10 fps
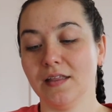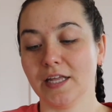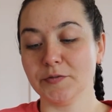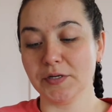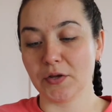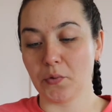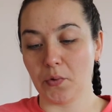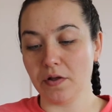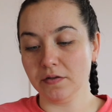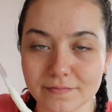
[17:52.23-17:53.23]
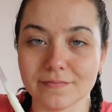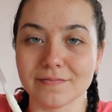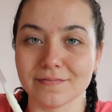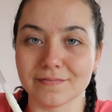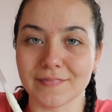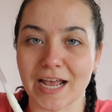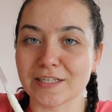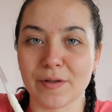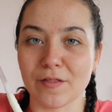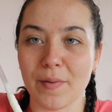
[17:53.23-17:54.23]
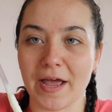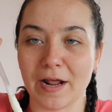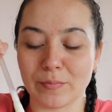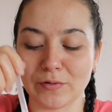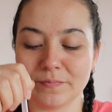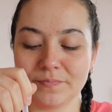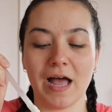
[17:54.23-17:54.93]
That's pretty cool. I smell the pineapple.